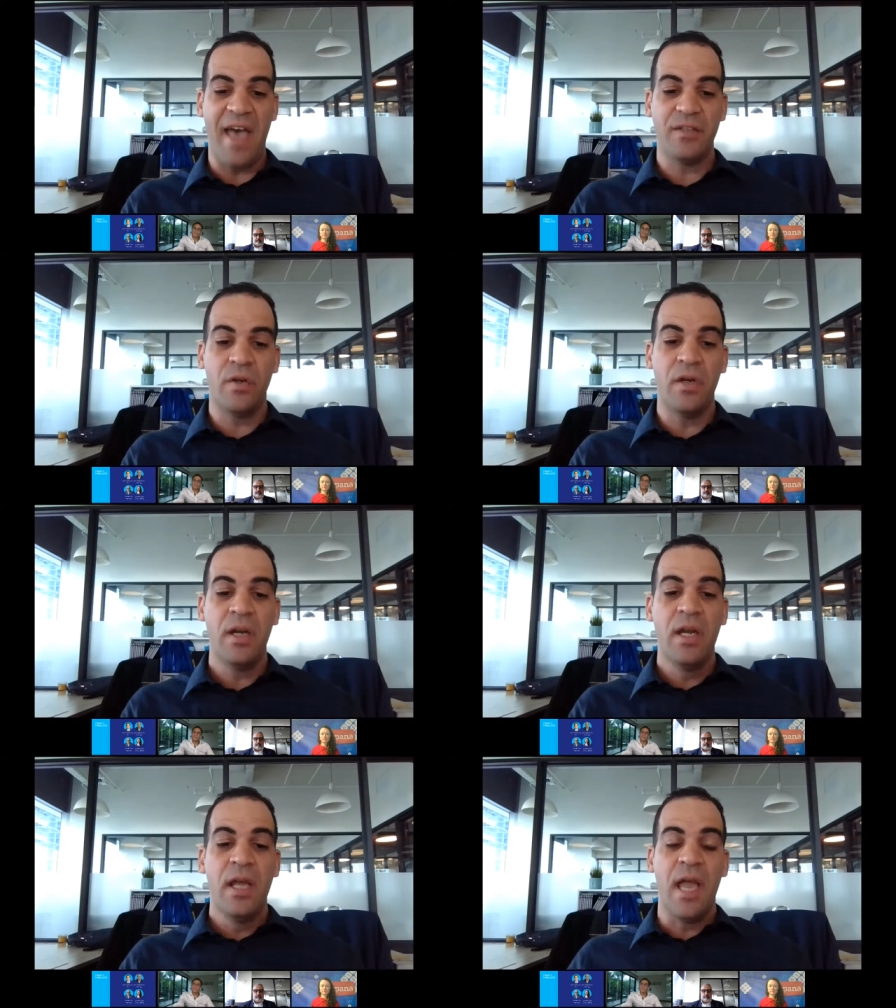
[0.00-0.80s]

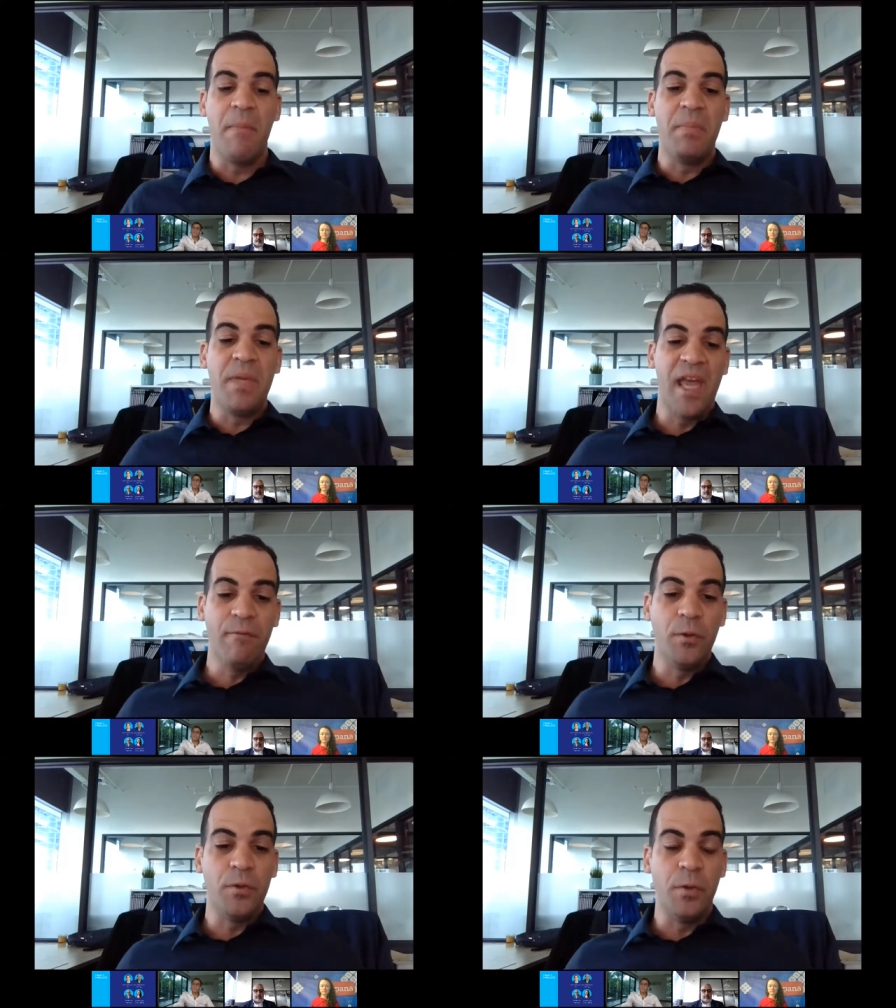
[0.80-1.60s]
faster and
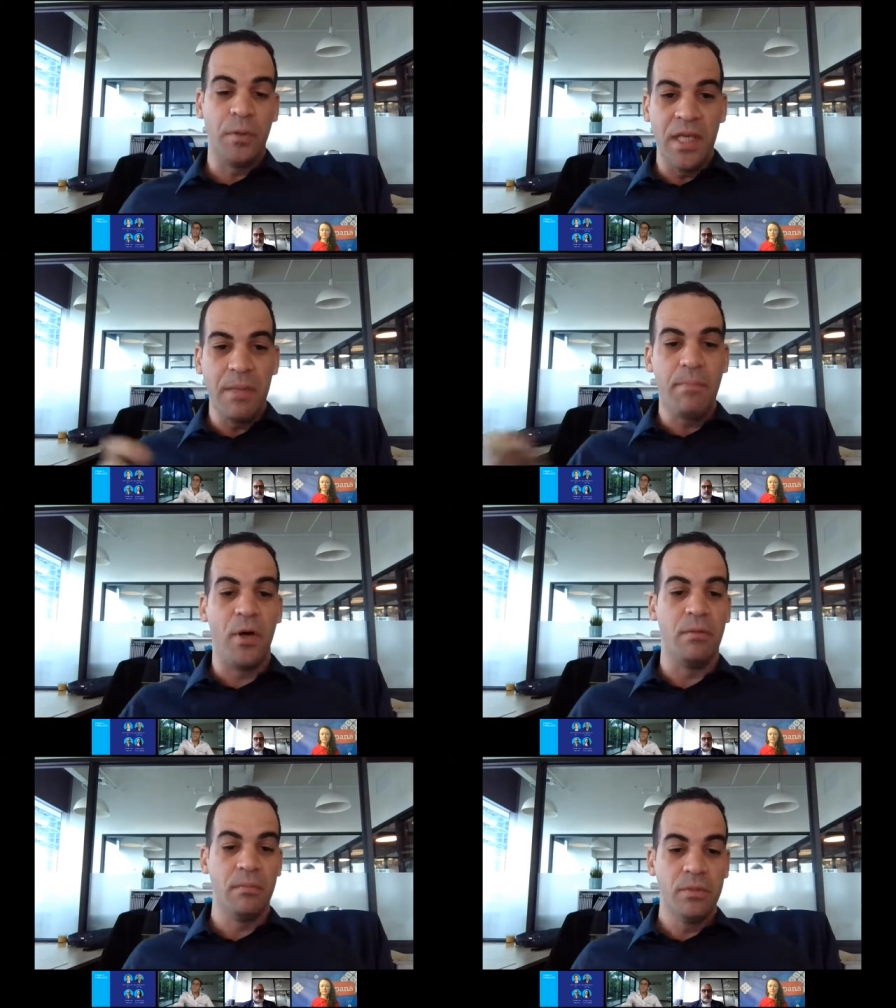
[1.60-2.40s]
be able to
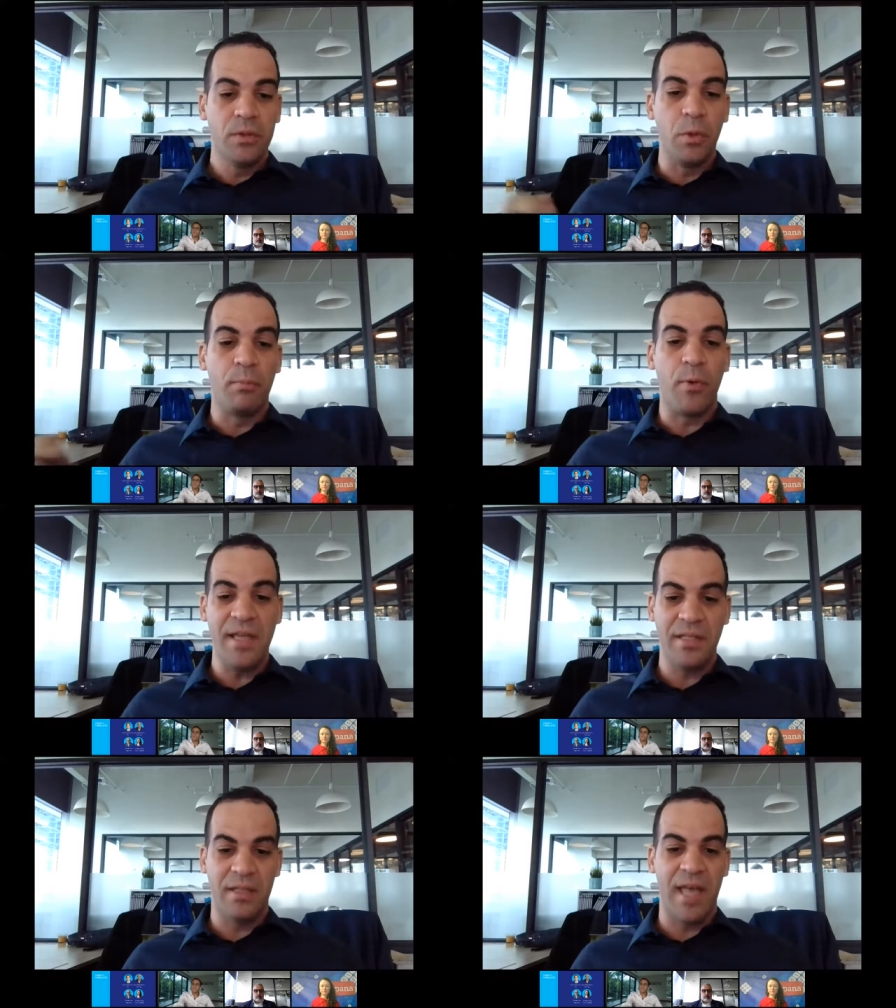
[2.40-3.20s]
keep on
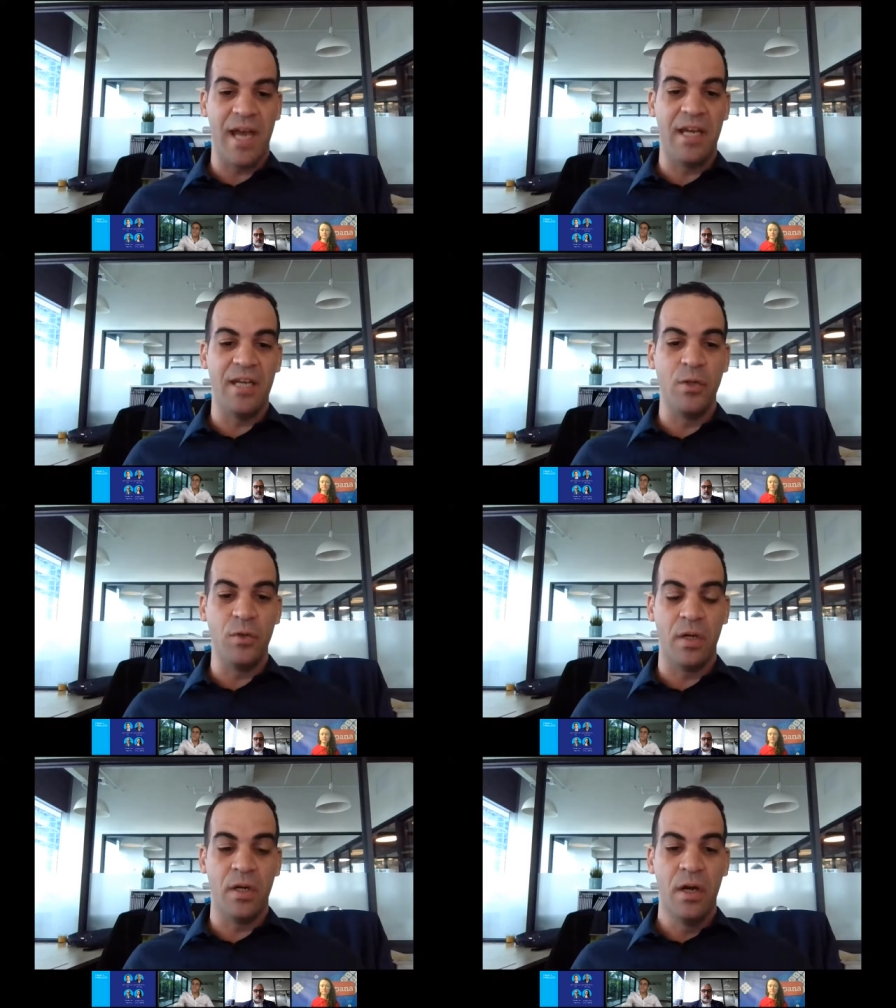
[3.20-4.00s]
pricing that
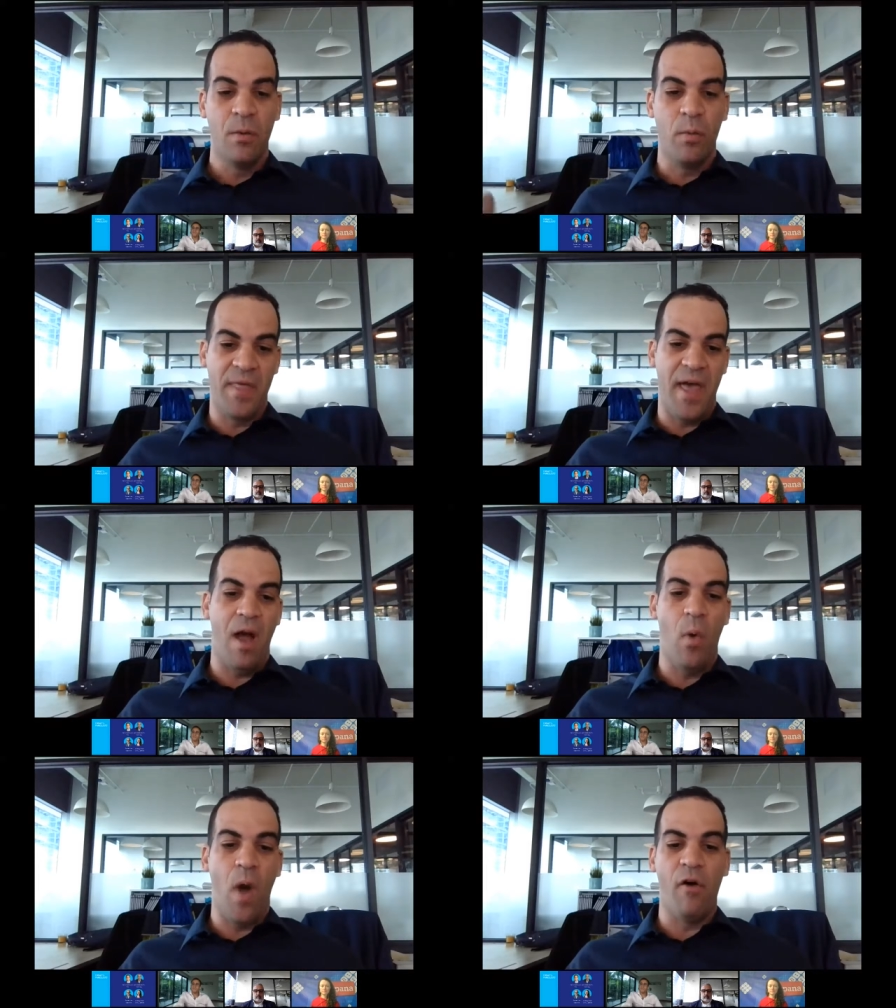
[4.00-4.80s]
end user
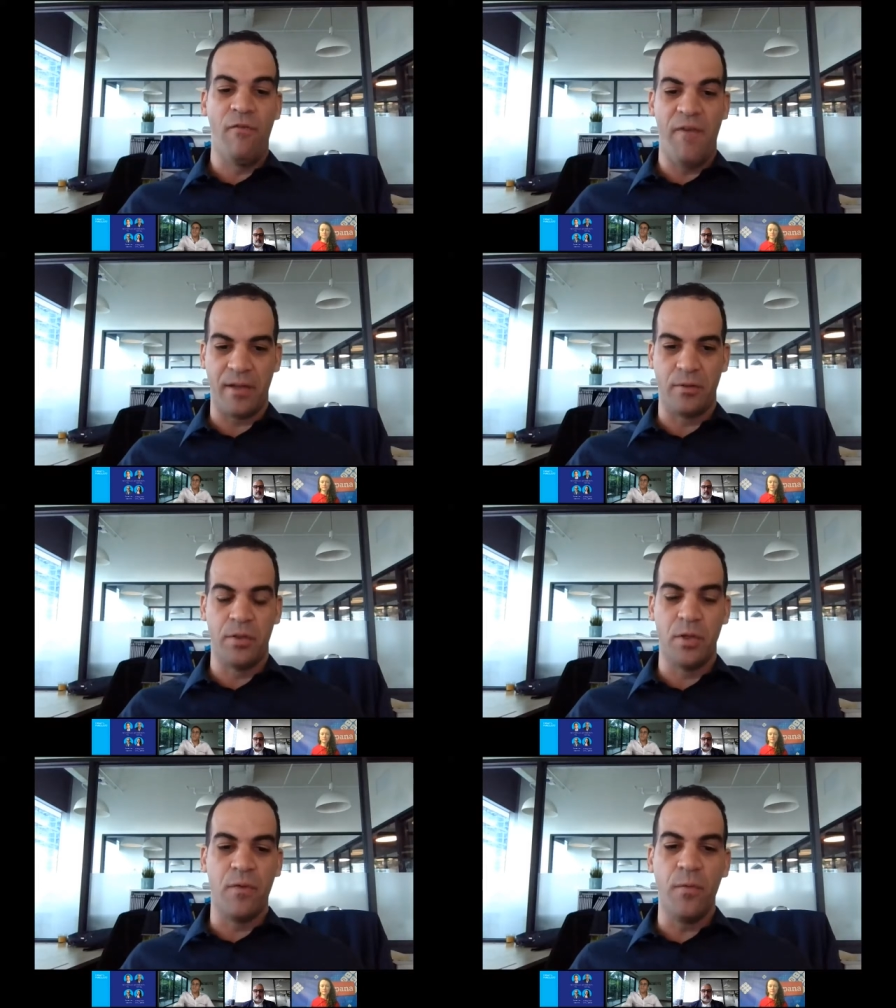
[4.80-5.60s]
that well.
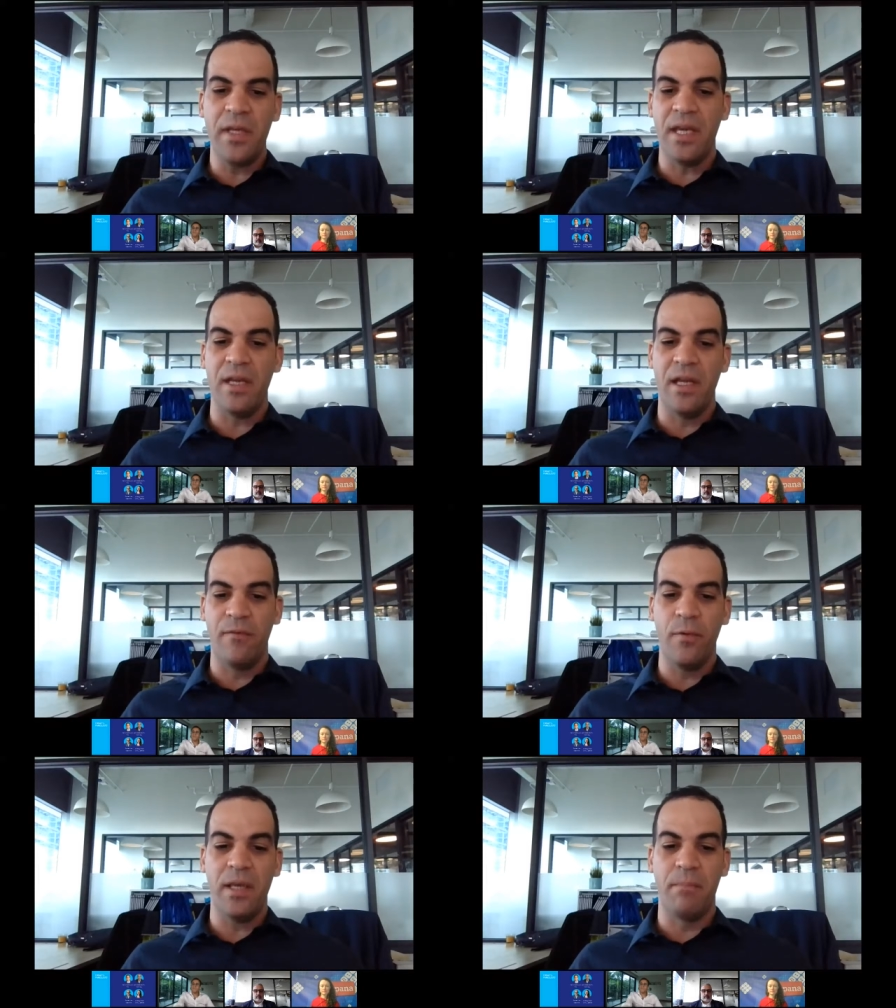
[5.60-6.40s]
So if we can